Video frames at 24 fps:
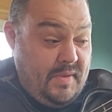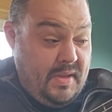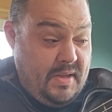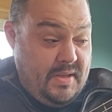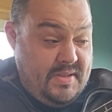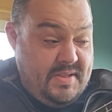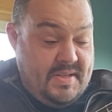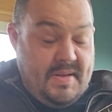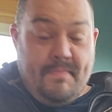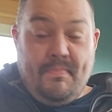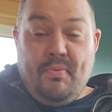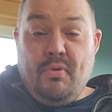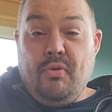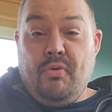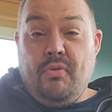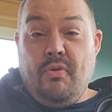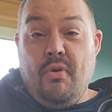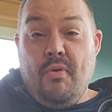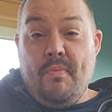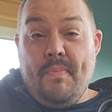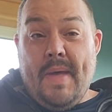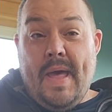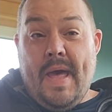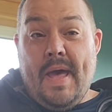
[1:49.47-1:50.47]
simple
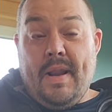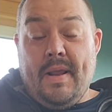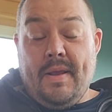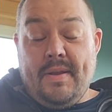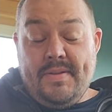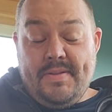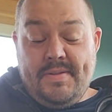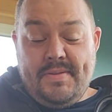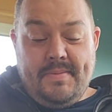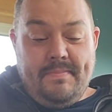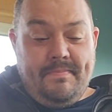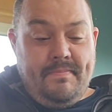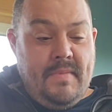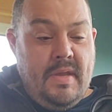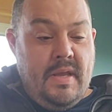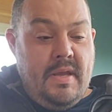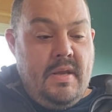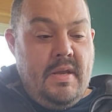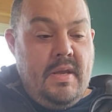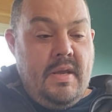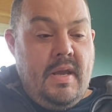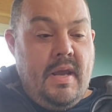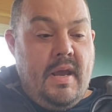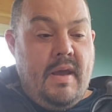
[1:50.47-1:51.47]
chromatics.
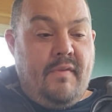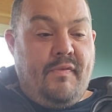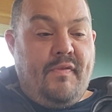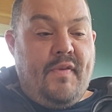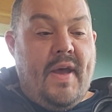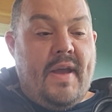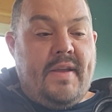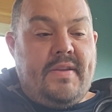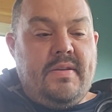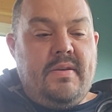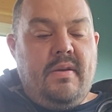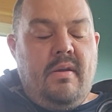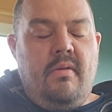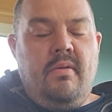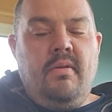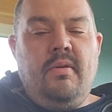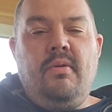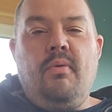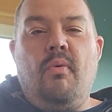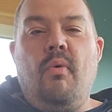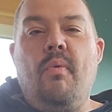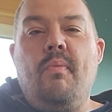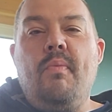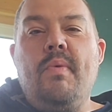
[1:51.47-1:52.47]
In fact,
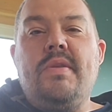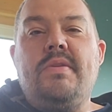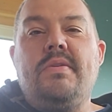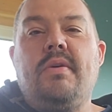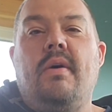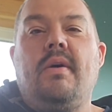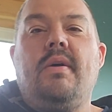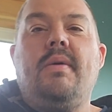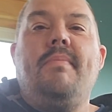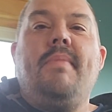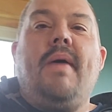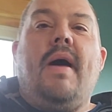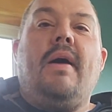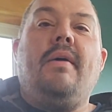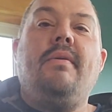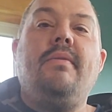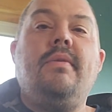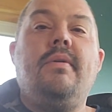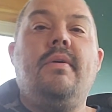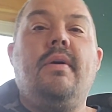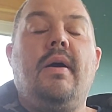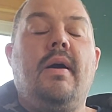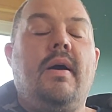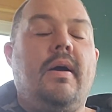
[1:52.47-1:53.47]
when we talk about
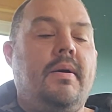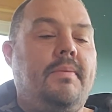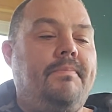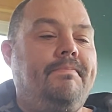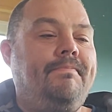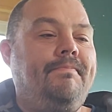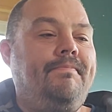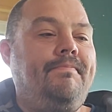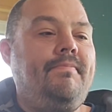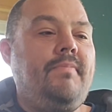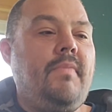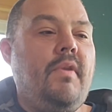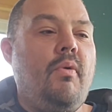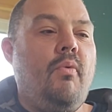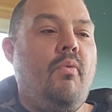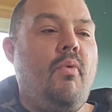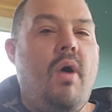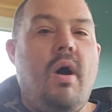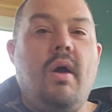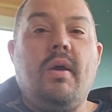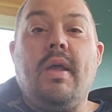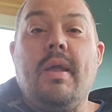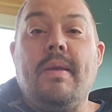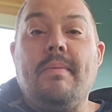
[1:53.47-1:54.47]

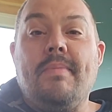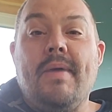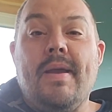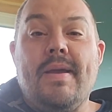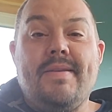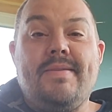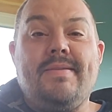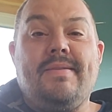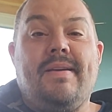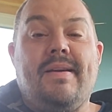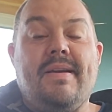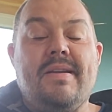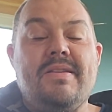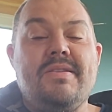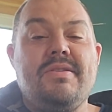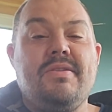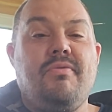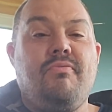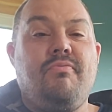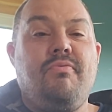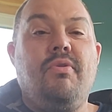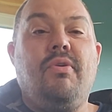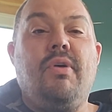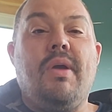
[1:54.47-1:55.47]
walking bass lines,
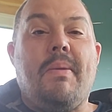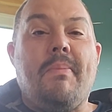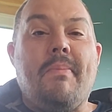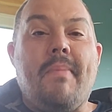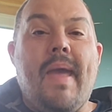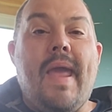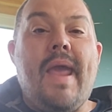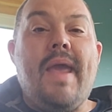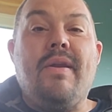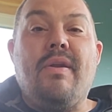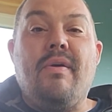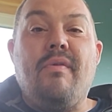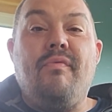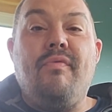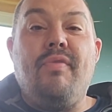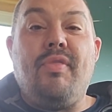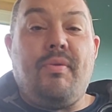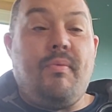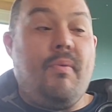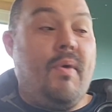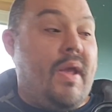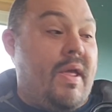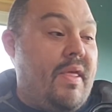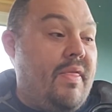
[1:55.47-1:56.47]
they're really made of
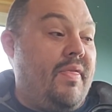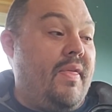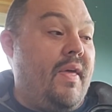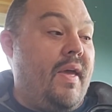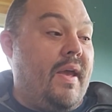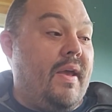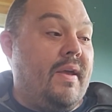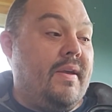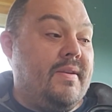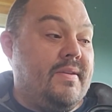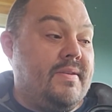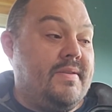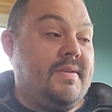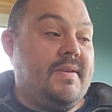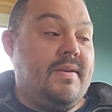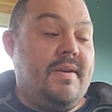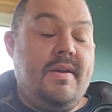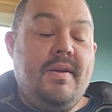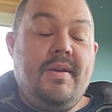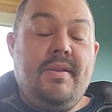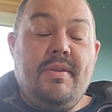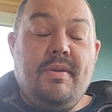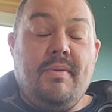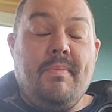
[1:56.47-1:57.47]
three things.
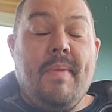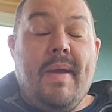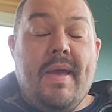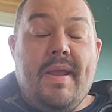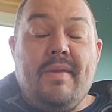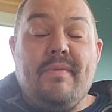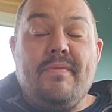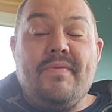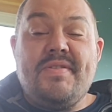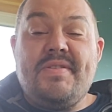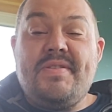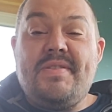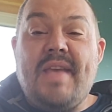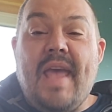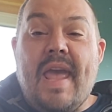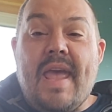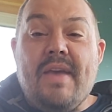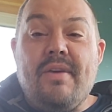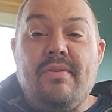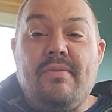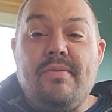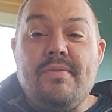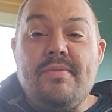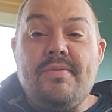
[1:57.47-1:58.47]
They're made of
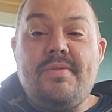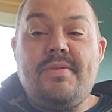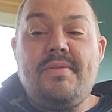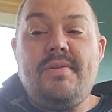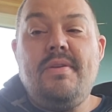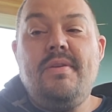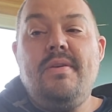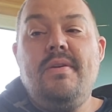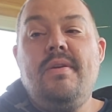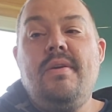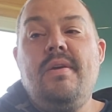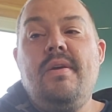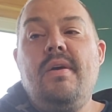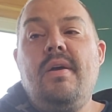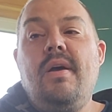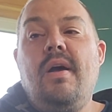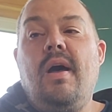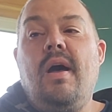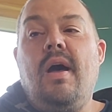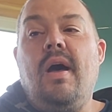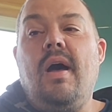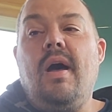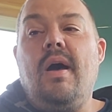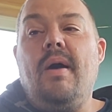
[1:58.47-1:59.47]
scales,
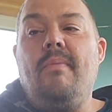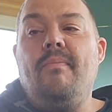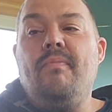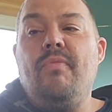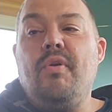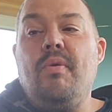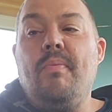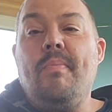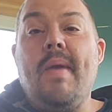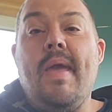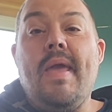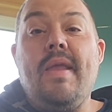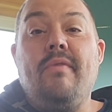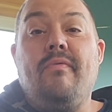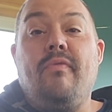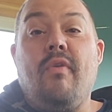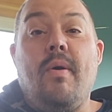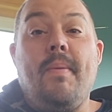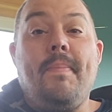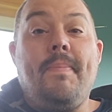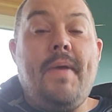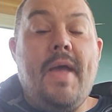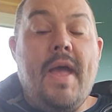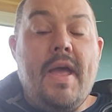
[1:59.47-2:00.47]
they're made of
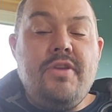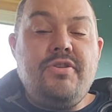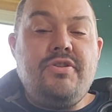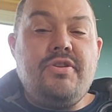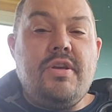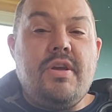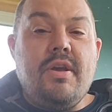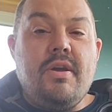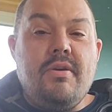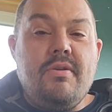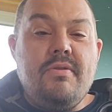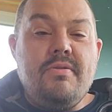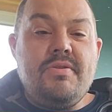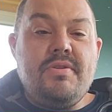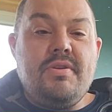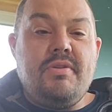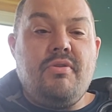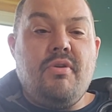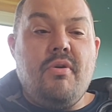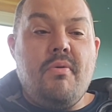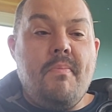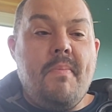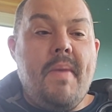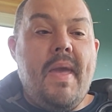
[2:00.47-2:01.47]
arpeggios,
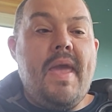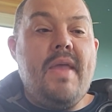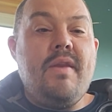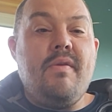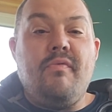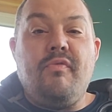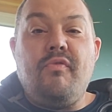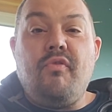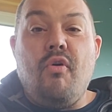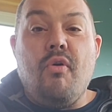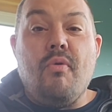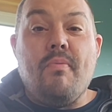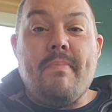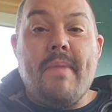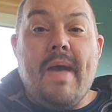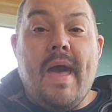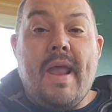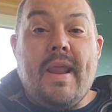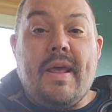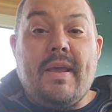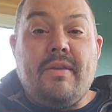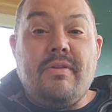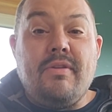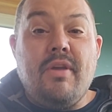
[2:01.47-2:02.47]
and they're made of chromatic